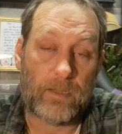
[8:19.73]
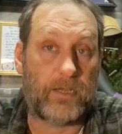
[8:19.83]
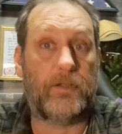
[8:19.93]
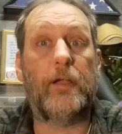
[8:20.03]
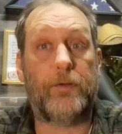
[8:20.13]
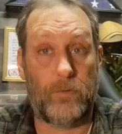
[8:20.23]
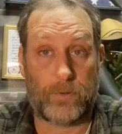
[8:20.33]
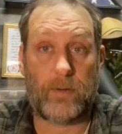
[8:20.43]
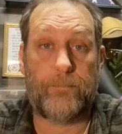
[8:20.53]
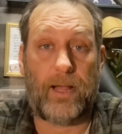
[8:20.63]
Because he, you
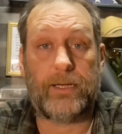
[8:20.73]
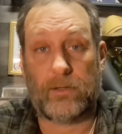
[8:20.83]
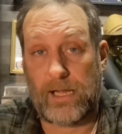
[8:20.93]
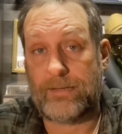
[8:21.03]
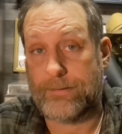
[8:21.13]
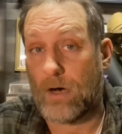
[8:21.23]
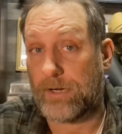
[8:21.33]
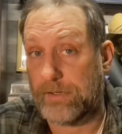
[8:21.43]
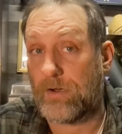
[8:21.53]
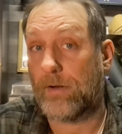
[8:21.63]
can bet your last dollar
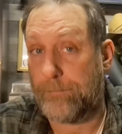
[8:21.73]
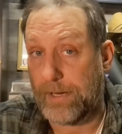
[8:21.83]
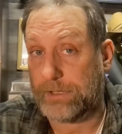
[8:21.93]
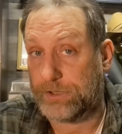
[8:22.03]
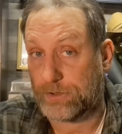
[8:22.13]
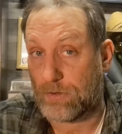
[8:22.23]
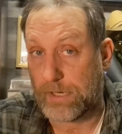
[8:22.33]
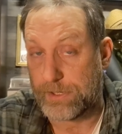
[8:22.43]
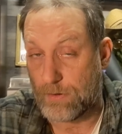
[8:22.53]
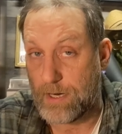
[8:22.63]
he's going to pick a
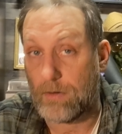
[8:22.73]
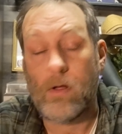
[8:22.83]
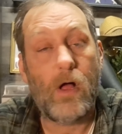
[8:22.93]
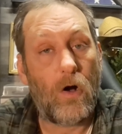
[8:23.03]
jury trial